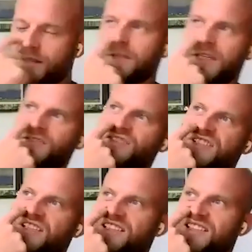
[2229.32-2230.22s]
is something
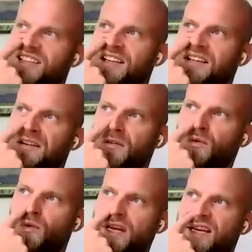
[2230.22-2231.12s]
interesting. It's like
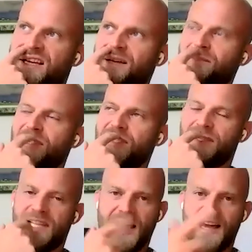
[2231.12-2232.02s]
when it comes
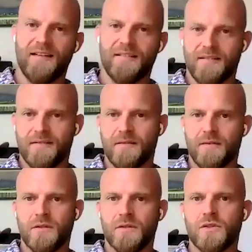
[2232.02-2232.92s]
to that,
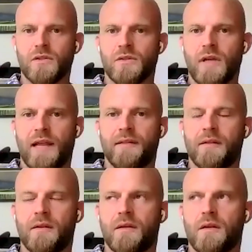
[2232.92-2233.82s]

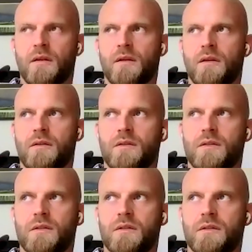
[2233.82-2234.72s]
and
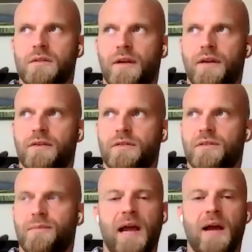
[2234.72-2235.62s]

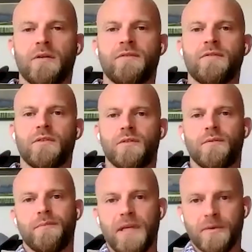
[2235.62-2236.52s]
there's a powerful
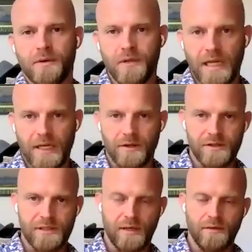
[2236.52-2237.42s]
mirror like
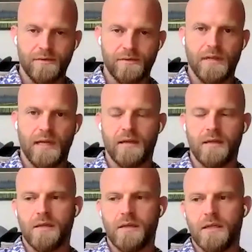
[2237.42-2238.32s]
yourself that
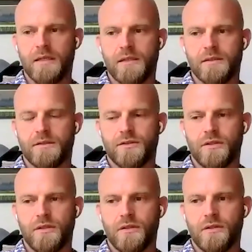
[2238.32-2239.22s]
is
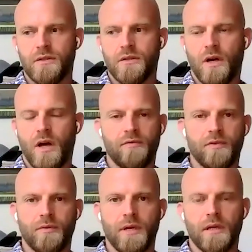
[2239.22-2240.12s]

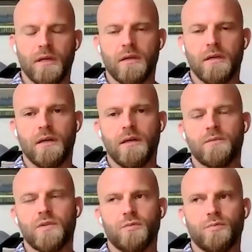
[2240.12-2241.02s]
offering
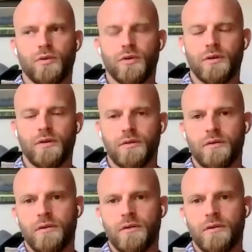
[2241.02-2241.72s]
support